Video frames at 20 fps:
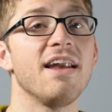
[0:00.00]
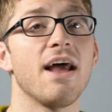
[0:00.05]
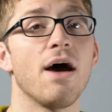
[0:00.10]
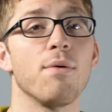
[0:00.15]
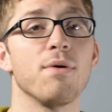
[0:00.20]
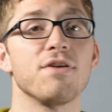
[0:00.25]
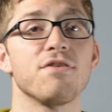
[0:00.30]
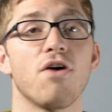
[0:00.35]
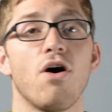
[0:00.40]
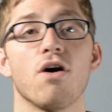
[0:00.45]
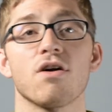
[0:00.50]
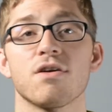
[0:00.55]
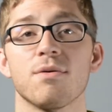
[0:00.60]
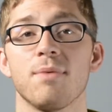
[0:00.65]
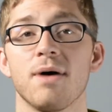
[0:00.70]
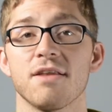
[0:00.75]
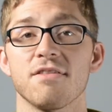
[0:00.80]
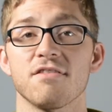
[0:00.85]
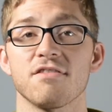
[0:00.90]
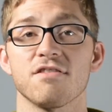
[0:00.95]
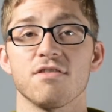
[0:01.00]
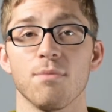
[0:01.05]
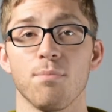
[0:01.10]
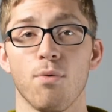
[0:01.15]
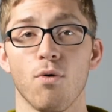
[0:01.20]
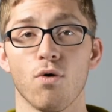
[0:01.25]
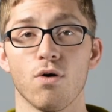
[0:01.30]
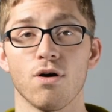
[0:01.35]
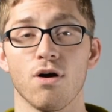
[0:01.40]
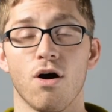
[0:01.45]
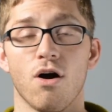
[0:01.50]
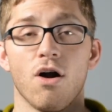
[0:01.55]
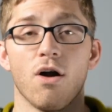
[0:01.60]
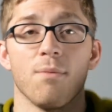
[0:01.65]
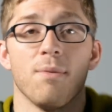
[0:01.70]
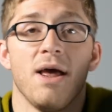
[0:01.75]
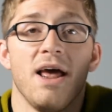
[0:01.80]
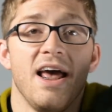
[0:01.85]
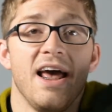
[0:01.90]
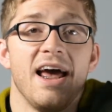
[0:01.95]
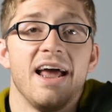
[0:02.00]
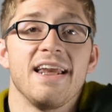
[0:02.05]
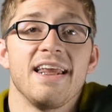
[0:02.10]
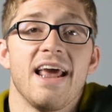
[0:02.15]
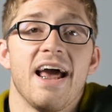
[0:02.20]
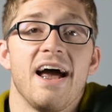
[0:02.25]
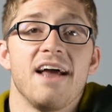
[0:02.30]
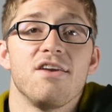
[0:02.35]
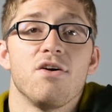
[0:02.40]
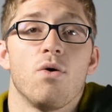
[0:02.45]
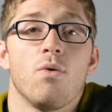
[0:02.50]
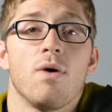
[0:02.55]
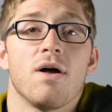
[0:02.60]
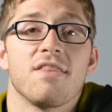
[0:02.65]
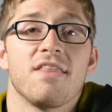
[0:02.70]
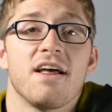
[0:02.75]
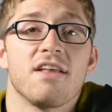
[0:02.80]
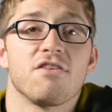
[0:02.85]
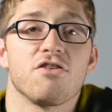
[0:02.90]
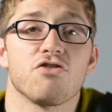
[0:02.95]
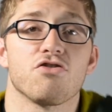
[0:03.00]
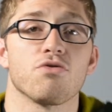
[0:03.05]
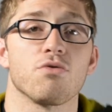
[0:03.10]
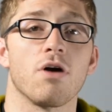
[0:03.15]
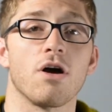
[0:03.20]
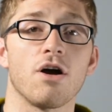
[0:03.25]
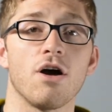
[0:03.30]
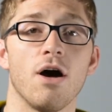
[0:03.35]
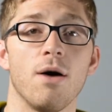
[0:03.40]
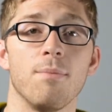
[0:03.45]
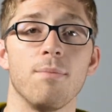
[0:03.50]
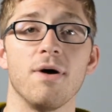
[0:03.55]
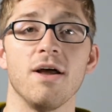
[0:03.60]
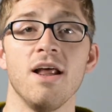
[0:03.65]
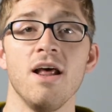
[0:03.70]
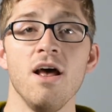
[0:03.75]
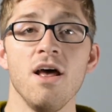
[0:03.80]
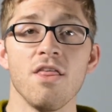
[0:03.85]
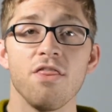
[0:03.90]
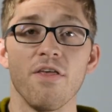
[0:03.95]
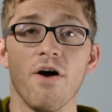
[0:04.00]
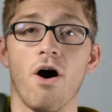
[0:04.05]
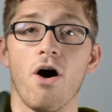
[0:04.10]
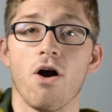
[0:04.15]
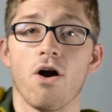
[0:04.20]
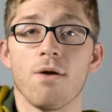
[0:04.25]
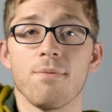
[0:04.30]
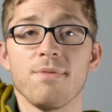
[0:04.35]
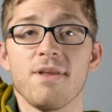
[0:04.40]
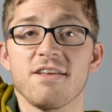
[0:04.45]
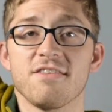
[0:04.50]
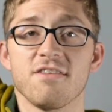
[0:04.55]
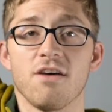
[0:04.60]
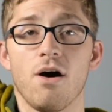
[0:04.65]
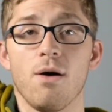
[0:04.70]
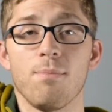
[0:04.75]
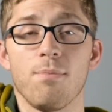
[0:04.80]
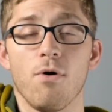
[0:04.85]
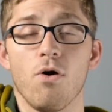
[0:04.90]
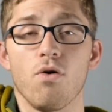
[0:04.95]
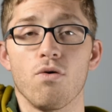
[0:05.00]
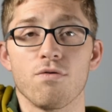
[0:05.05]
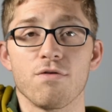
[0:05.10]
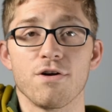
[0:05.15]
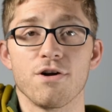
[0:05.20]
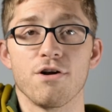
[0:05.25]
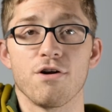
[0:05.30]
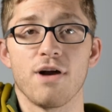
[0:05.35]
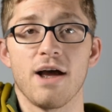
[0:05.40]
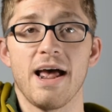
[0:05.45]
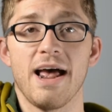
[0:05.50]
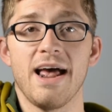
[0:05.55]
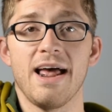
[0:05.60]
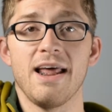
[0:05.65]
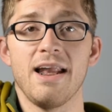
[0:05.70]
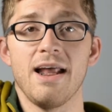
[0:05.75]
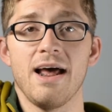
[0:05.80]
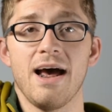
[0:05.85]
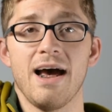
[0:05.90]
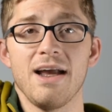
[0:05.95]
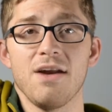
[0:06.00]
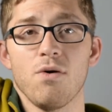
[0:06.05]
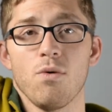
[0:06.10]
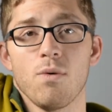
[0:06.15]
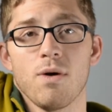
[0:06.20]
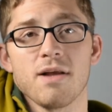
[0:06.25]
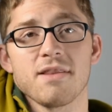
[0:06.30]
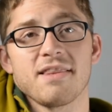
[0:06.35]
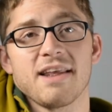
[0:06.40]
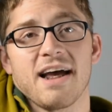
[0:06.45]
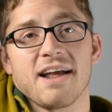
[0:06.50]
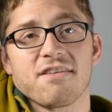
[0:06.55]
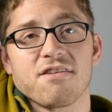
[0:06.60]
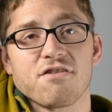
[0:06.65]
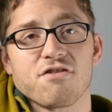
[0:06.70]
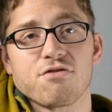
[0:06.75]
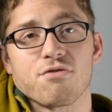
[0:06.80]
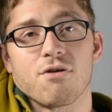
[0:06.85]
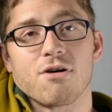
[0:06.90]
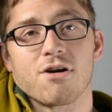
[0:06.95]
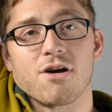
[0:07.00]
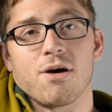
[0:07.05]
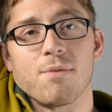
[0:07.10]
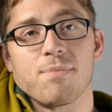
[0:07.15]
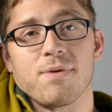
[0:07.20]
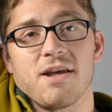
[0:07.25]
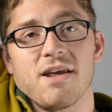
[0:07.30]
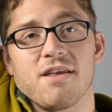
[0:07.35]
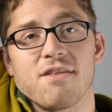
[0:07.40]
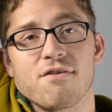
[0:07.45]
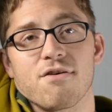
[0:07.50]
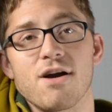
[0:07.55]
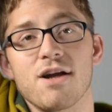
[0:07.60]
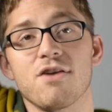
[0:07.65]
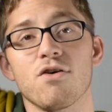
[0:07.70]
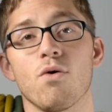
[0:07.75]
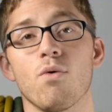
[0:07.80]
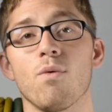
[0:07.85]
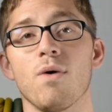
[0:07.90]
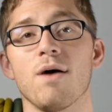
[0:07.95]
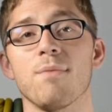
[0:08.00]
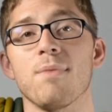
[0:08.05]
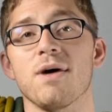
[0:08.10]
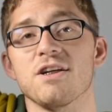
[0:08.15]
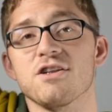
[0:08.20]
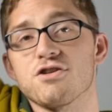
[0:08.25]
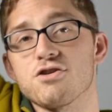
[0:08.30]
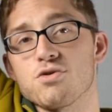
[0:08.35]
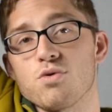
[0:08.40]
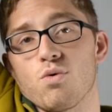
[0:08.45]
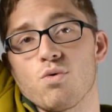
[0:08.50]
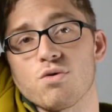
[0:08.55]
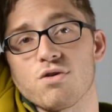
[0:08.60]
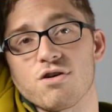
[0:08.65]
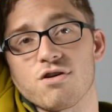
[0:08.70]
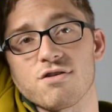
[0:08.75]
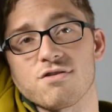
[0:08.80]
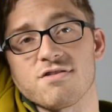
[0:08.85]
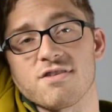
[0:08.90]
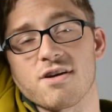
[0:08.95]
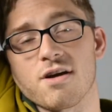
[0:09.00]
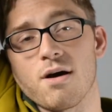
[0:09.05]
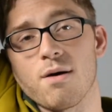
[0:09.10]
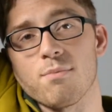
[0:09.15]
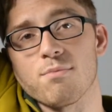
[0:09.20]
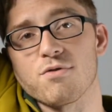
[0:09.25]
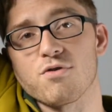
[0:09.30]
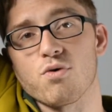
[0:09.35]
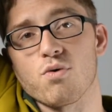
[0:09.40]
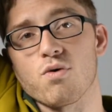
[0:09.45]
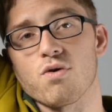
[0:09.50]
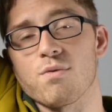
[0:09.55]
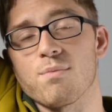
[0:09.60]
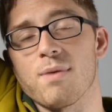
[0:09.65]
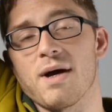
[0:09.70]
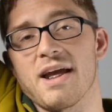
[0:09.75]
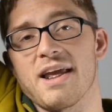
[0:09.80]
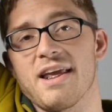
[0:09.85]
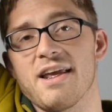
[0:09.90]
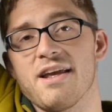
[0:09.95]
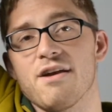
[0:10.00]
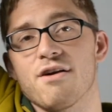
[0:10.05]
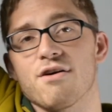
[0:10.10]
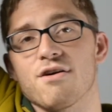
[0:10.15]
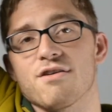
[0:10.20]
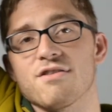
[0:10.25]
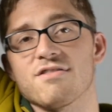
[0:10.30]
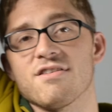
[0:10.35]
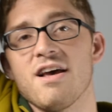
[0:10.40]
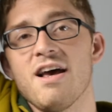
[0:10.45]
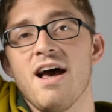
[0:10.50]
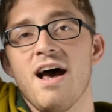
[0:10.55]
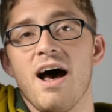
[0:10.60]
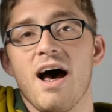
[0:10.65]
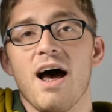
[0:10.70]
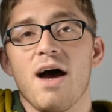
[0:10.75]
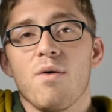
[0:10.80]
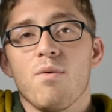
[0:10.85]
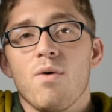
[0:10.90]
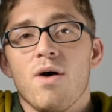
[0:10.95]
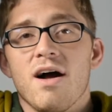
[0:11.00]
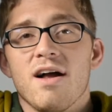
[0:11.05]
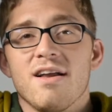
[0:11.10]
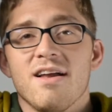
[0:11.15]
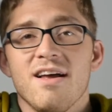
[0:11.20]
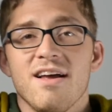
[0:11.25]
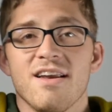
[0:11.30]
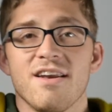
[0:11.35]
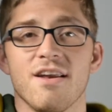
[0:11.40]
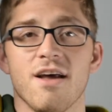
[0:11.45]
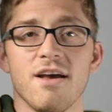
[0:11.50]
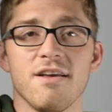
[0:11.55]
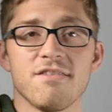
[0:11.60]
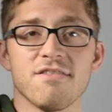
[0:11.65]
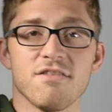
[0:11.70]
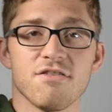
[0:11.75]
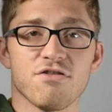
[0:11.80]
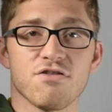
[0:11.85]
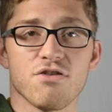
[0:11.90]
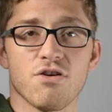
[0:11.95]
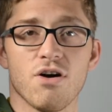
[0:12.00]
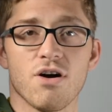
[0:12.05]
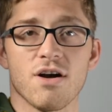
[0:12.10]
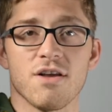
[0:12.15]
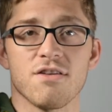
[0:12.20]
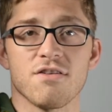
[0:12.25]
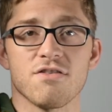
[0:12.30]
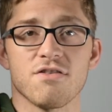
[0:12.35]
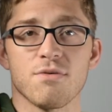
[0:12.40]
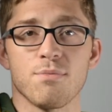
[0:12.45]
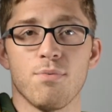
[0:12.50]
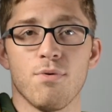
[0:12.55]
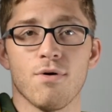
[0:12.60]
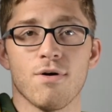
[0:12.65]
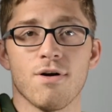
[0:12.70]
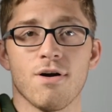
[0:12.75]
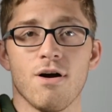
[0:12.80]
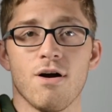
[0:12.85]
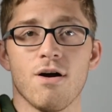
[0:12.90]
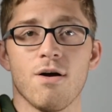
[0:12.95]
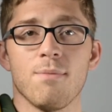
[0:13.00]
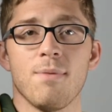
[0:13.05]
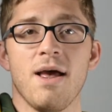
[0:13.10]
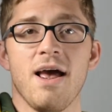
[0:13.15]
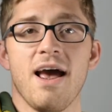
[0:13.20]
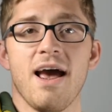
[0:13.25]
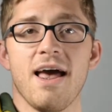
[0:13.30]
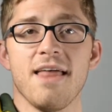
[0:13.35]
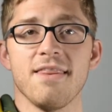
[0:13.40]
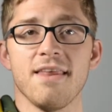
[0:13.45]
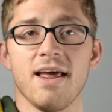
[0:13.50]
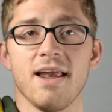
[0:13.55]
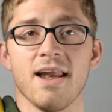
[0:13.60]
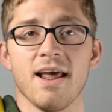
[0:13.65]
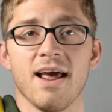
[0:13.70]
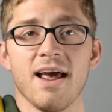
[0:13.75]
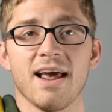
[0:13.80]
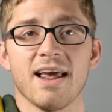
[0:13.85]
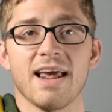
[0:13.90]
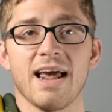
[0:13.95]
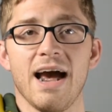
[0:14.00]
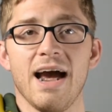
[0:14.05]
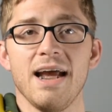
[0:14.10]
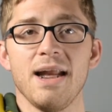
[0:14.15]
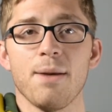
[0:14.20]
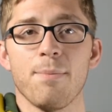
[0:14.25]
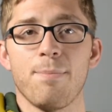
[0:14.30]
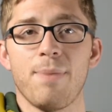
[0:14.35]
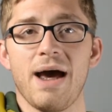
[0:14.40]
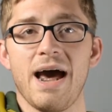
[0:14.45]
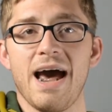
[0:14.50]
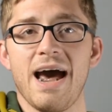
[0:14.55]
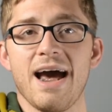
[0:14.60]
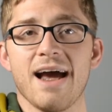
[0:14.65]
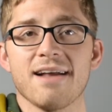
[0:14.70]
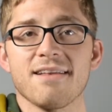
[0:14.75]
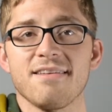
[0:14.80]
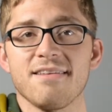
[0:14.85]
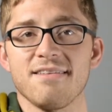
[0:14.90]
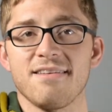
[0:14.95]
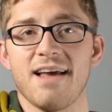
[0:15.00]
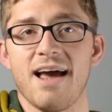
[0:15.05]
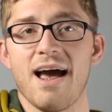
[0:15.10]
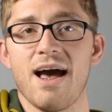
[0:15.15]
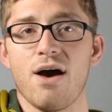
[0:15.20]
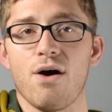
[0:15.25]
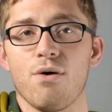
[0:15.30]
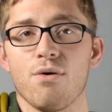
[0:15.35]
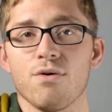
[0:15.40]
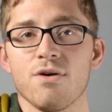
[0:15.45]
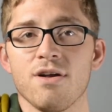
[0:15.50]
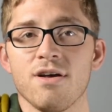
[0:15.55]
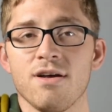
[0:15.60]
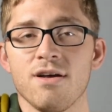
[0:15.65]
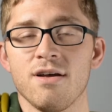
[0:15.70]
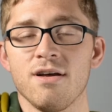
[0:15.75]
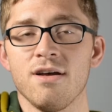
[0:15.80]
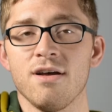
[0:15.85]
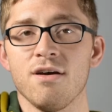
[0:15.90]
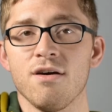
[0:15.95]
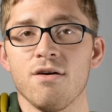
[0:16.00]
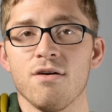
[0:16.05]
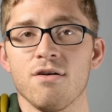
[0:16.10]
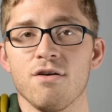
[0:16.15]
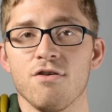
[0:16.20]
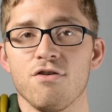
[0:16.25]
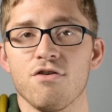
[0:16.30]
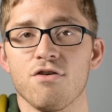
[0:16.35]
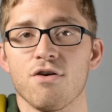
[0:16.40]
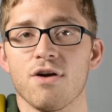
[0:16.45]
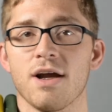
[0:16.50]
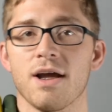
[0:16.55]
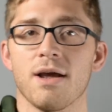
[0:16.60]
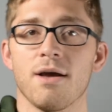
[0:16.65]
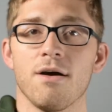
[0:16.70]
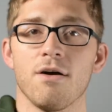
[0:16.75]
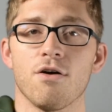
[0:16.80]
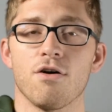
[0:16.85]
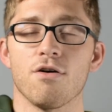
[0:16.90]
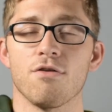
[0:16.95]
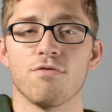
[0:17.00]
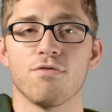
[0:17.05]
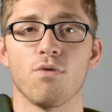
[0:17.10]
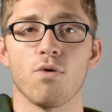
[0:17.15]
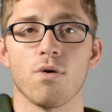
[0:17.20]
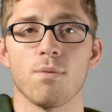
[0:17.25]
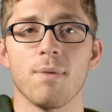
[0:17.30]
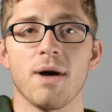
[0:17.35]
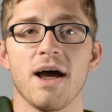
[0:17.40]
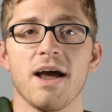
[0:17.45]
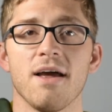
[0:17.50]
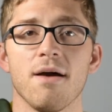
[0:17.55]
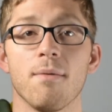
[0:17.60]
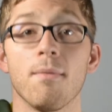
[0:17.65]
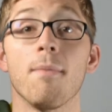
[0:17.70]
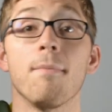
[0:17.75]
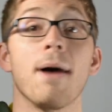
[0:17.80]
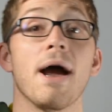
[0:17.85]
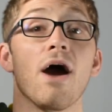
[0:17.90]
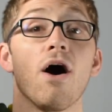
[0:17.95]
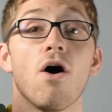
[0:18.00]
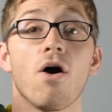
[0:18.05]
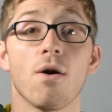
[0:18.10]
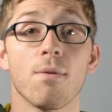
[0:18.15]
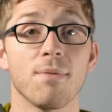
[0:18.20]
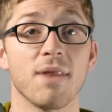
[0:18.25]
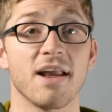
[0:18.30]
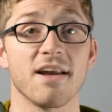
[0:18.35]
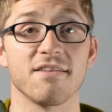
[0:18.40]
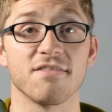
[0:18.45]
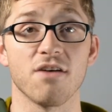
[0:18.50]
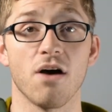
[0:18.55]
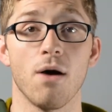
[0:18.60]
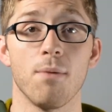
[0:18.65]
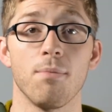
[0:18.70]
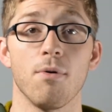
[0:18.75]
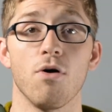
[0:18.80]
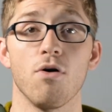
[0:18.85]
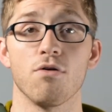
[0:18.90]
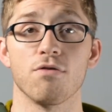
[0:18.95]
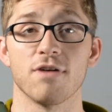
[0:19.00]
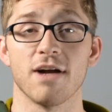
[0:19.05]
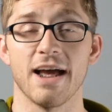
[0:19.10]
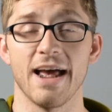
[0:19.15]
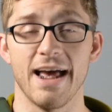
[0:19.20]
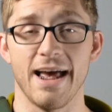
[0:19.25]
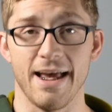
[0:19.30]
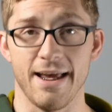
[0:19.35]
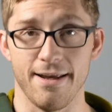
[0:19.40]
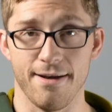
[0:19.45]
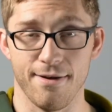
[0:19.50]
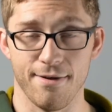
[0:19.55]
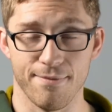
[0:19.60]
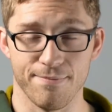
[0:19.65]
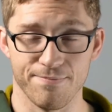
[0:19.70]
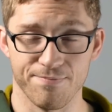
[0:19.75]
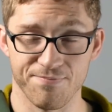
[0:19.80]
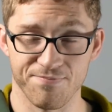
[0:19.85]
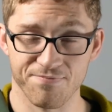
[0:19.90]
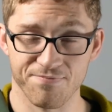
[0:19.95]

Now, we talked about the support arm, and yeah, I don't want that to shrug up, but the arm that's up over your head, I don't want that to shrug up either. I don't want my shoulder to come toward my ears. I want nice and strong on the support arm and then kind of packed down during or for my arm that is up overhead.